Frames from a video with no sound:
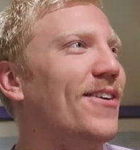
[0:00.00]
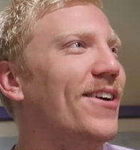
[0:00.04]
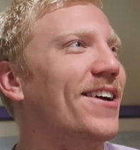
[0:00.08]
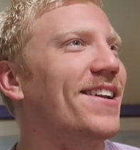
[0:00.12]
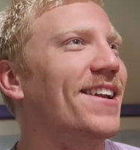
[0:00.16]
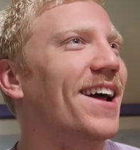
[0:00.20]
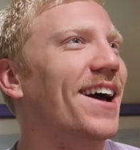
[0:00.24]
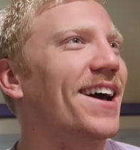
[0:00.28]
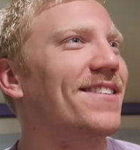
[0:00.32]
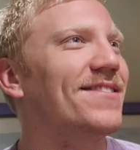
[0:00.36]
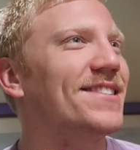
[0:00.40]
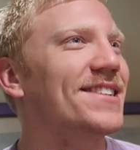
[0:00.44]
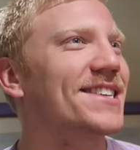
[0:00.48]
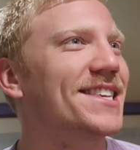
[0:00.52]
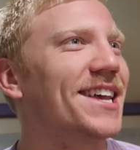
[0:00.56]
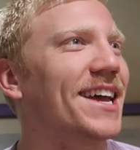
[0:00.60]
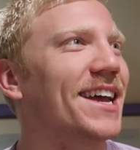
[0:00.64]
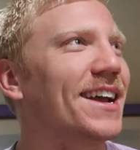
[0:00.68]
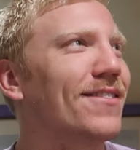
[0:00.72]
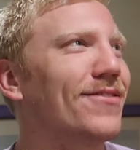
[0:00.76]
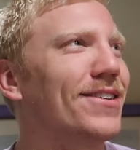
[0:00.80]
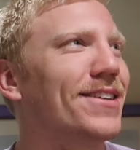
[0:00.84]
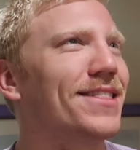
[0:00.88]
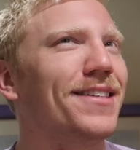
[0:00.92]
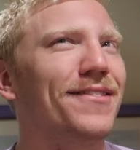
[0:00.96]
up and I was
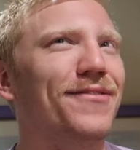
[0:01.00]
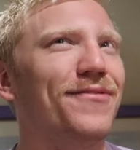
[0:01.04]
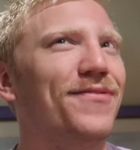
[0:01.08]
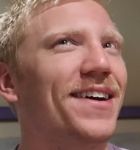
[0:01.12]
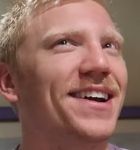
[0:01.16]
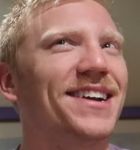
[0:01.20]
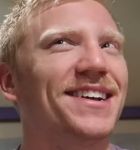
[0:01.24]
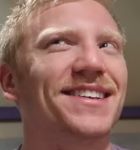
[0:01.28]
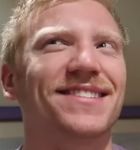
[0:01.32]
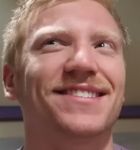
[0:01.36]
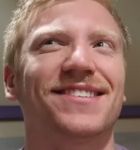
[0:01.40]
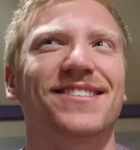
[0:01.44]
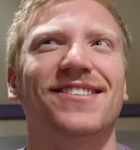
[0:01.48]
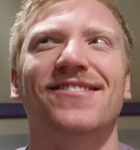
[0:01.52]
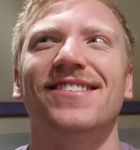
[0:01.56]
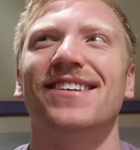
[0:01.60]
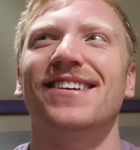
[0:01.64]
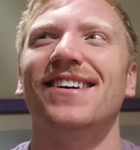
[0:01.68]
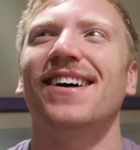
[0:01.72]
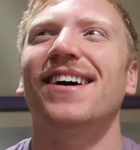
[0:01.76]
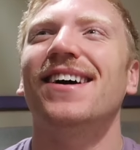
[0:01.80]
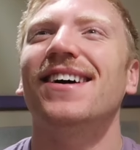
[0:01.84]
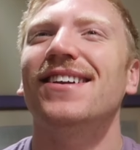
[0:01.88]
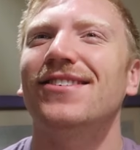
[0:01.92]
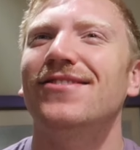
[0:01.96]
like, what the fuck is
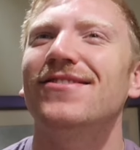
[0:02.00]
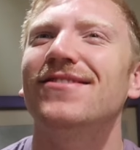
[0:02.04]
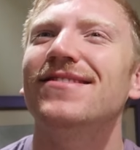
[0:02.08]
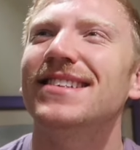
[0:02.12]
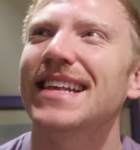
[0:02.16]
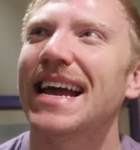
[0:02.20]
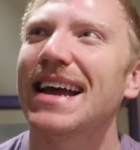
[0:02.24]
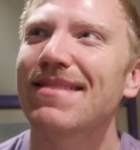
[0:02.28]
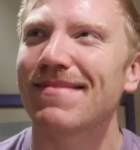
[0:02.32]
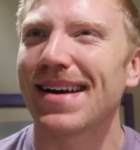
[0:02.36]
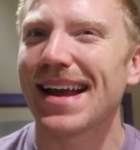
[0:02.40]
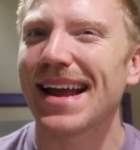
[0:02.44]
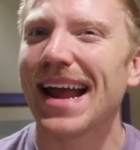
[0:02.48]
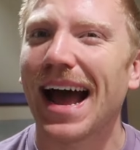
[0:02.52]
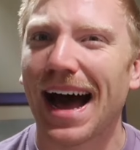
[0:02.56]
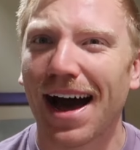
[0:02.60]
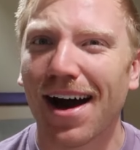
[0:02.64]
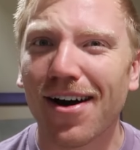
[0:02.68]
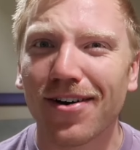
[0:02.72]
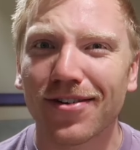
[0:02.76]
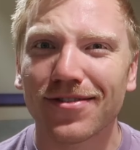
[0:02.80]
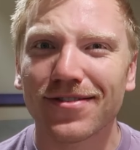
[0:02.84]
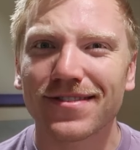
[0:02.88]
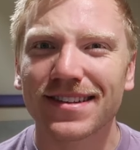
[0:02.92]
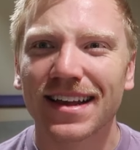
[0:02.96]
going on? Who's at my
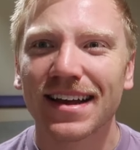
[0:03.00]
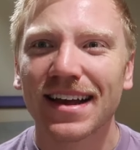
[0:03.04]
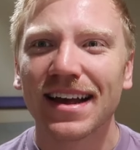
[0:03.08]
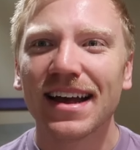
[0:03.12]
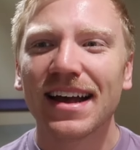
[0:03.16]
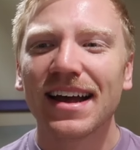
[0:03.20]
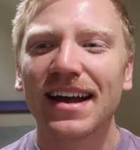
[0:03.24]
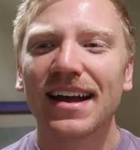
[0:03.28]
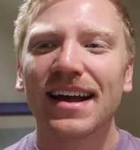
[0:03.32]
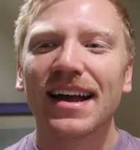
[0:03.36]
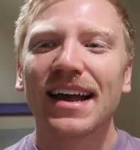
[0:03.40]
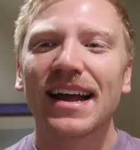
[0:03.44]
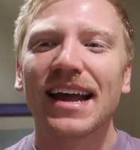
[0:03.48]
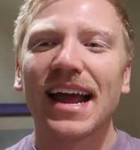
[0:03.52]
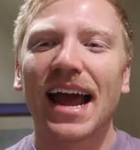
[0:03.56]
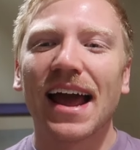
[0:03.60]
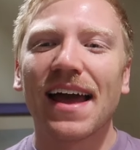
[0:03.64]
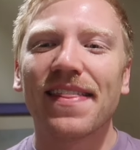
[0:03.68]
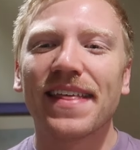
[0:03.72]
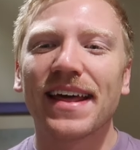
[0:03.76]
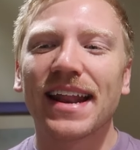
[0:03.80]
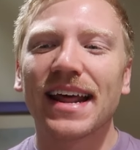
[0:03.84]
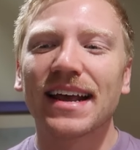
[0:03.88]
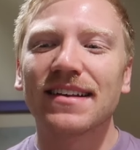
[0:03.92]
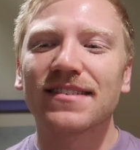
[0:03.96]
house?
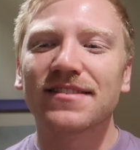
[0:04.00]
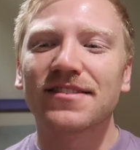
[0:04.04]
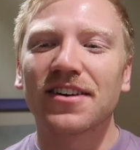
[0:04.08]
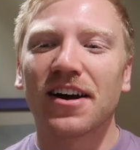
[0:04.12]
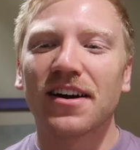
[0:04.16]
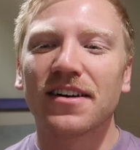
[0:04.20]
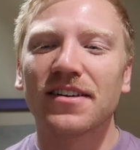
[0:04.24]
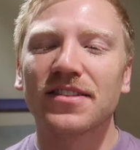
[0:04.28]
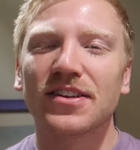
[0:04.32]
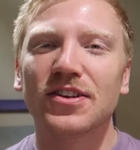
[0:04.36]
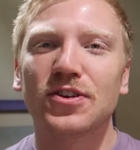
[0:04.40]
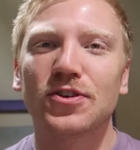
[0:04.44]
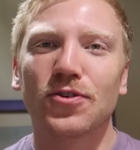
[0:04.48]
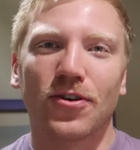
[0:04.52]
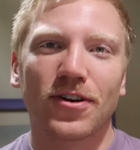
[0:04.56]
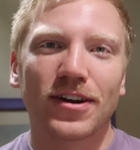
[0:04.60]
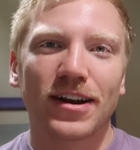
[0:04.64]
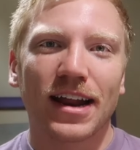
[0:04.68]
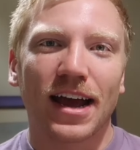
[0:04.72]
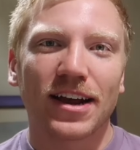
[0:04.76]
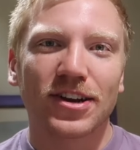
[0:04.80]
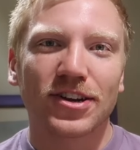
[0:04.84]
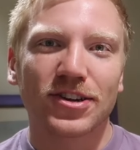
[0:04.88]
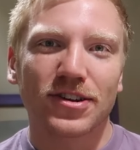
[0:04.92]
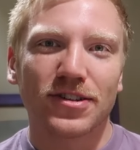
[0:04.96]
And then I saw the
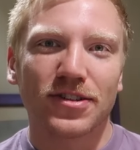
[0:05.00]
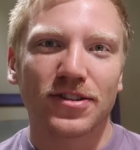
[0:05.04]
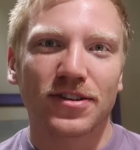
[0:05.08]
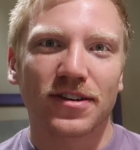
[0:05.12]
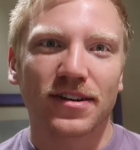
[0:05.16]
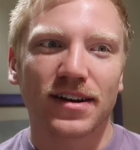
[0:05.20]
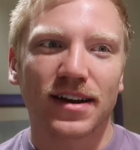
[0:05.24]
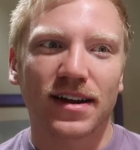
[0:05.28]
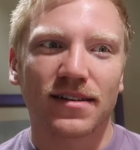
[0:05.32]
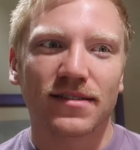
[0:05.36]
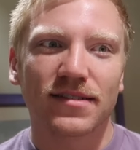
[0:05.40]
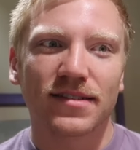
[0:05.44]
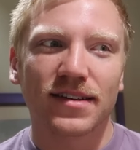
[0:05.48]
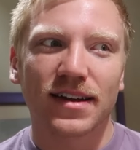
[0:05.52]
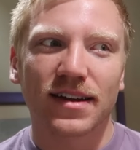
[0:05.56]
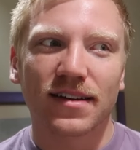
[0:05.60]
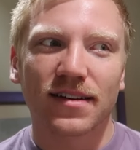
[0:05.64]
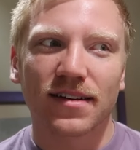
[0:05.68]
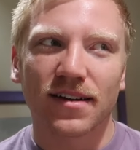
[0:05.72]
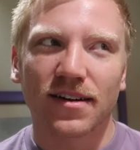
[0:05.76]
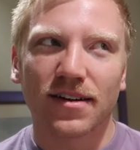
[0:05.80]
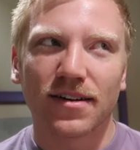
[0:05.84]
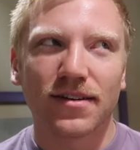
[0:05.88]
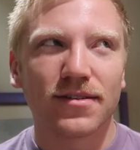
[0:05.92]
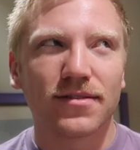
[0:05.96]
DoorDash alert and I was
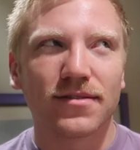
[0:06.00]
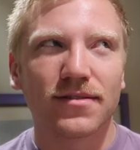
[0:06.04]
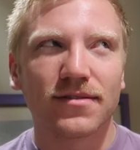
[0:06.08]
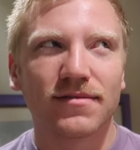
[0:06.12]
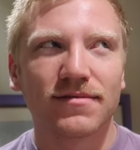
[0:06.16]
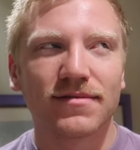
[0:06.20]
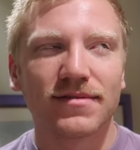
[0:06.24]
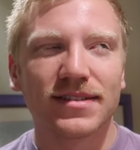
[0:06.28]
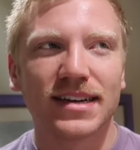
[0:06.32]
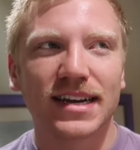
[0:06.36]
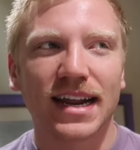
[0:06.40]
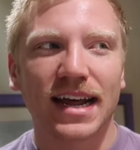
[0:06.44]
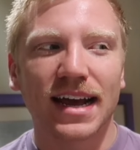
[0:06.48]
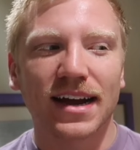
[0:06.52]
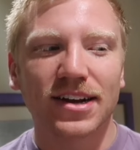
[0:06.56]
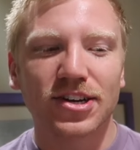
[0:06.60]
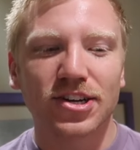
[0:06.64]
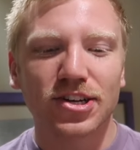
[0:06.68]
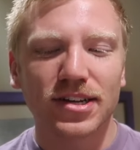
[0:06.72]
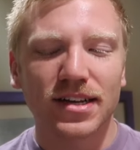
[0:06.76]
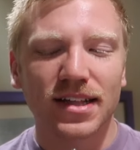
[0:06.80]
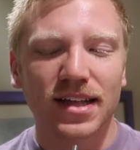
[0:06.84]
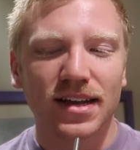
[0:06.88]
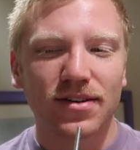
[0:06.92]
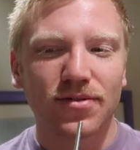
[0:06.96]
like, oh, did I
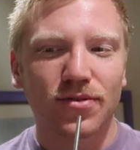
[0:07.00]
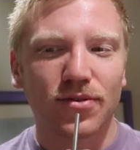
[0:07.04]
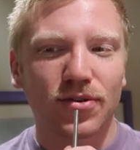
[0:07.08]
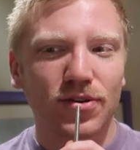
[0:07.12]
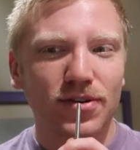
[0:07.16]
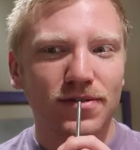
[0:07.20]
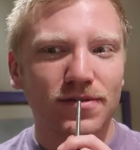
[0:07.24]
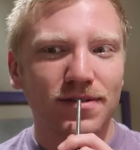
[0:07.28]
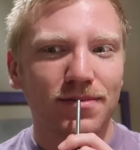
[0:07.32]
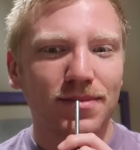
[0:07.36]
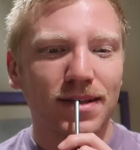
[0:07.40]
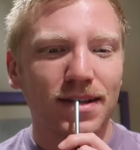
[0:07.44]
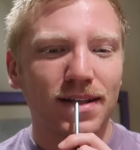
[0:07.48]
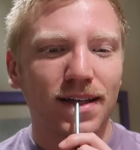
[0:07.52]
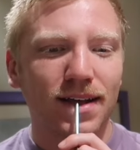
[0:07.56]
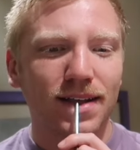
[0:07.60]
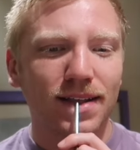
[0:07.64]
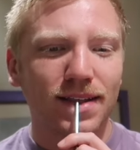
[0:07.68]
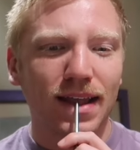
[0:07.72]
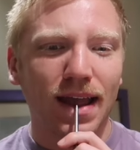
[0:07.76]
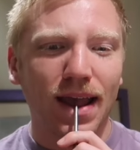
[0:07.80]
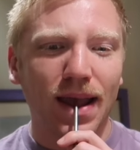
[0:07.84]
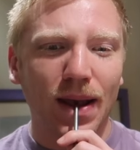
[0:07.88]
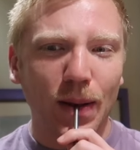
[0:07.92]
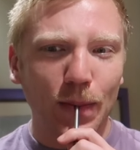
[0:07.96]
actually like order something
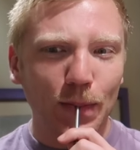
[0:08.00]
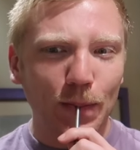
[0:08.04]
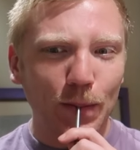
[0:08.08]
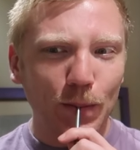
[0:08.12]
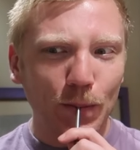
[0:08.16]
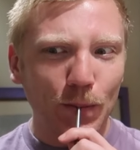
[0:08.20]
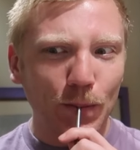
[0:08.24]
last night?